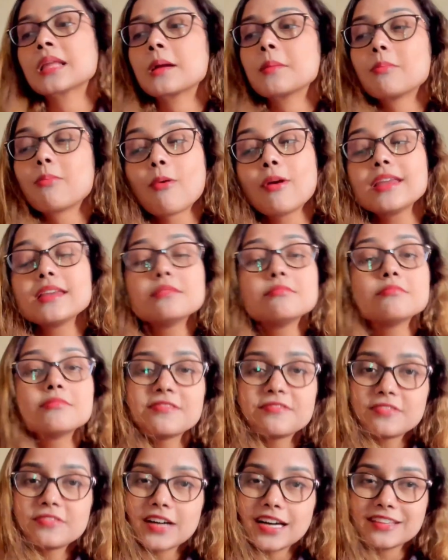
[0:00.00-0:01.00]
Point number
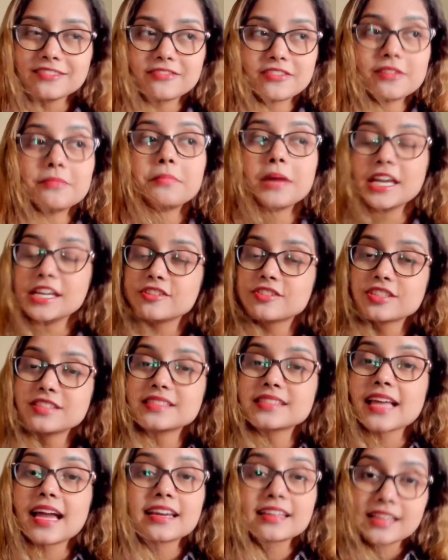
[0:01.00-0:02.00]
5,
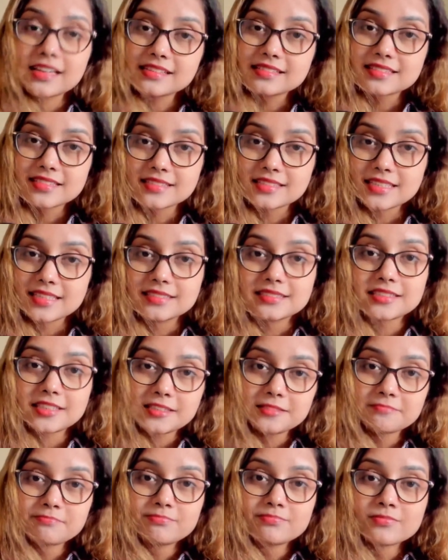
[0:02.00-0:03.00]
patience and consistency.